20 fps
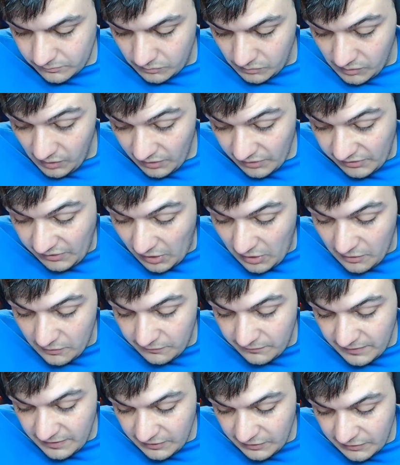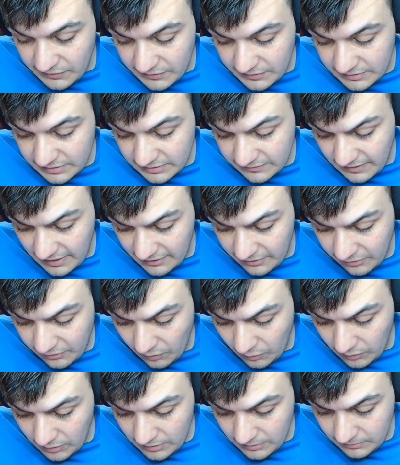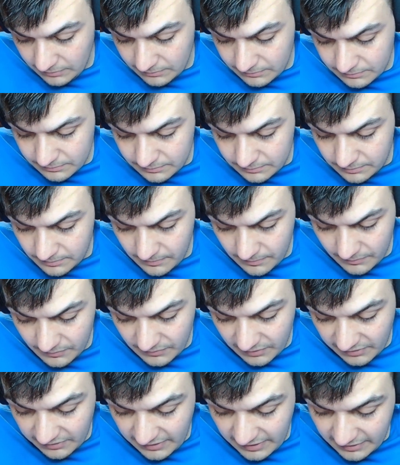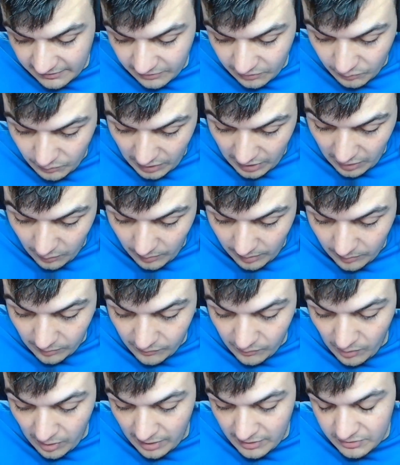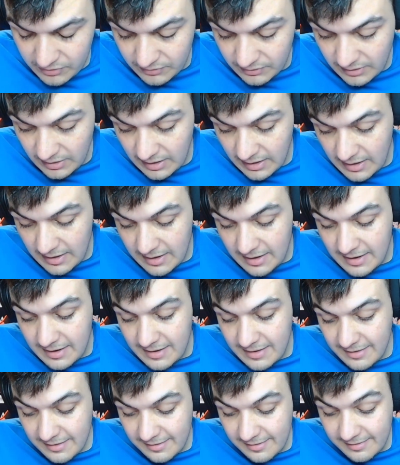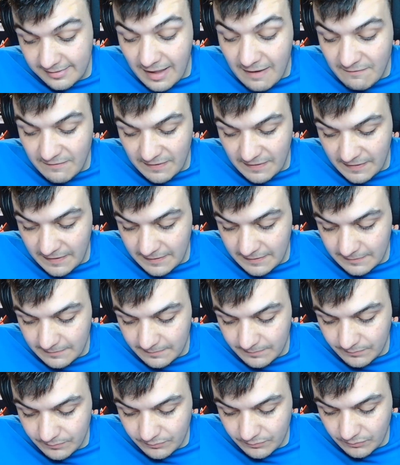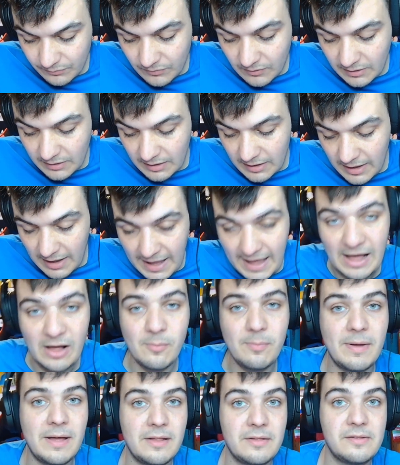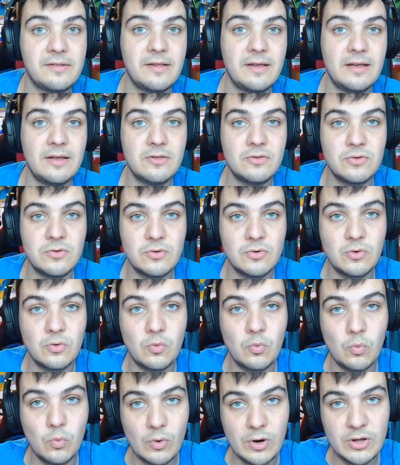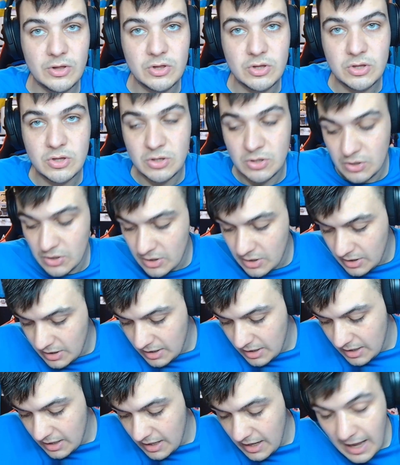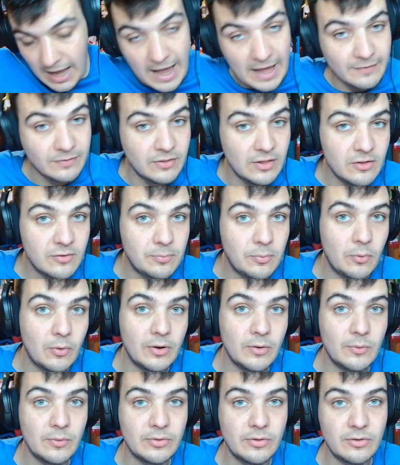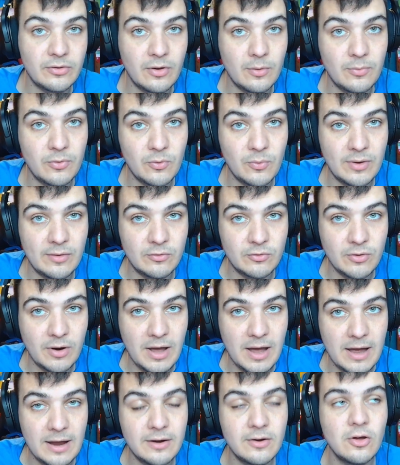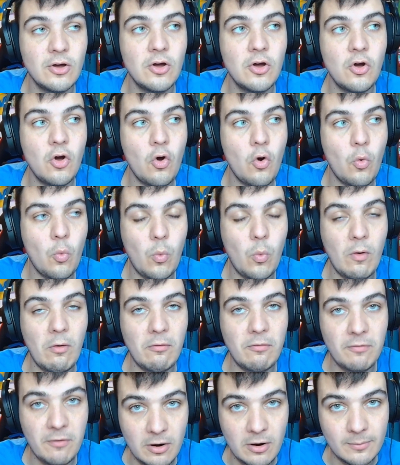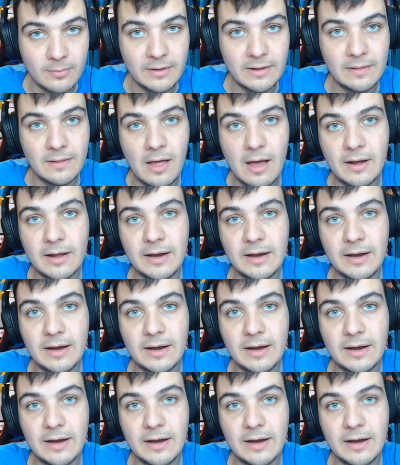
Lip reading: So fifth, Divine Storm. Sixth, Werewolf Wash. Seventh, Alpine Sage, which at this point with the soaps that we have tried will firmly lock it